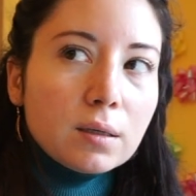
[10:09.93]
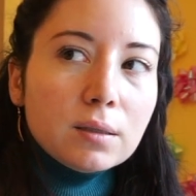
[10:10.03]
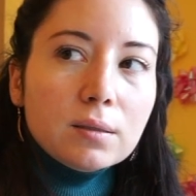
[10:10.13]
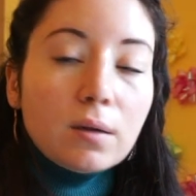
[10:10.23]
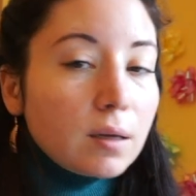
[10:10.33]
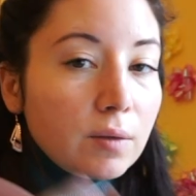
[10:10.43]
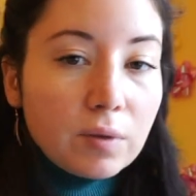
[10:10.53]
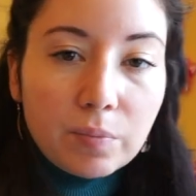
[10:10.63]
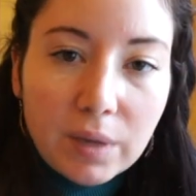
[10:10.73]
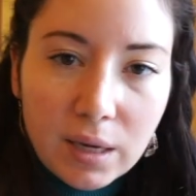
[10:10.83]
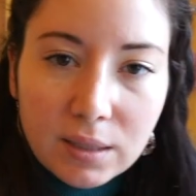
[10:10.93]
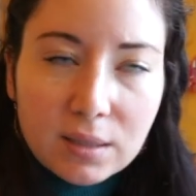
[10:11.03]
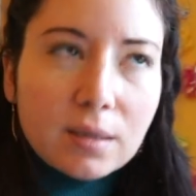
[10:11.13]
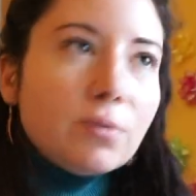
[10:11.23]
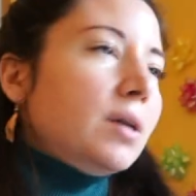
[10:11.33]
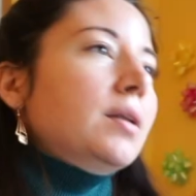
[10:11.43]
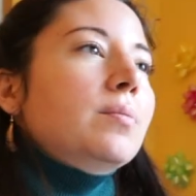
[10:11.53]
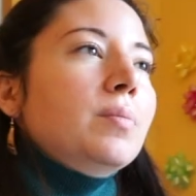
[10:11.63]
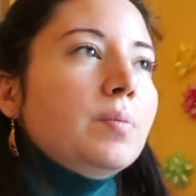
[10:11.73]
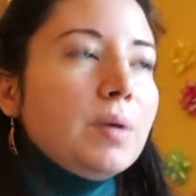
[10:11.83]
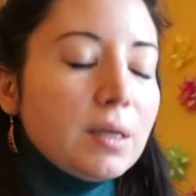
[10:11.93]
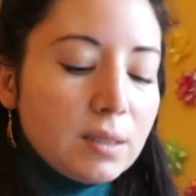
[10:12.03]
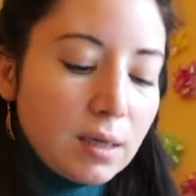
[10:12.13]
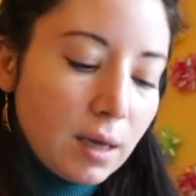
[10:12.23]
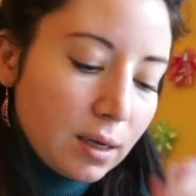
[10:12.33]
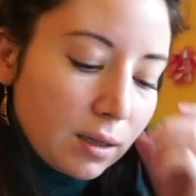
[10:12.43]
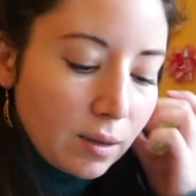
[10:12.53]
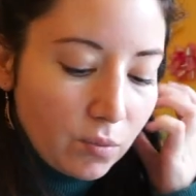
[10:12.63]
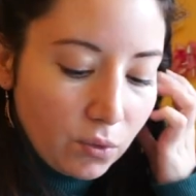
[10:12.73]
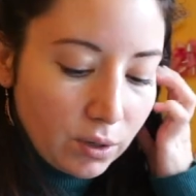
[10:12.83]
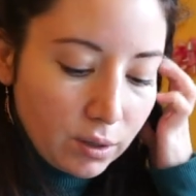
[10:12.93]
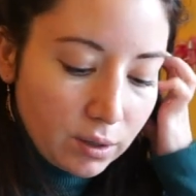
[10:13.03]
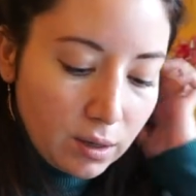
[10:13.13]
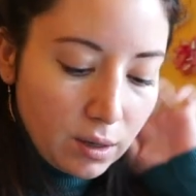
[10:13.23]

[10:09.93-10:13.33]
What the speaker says: And even Beyonce, right? But Beyonce had like more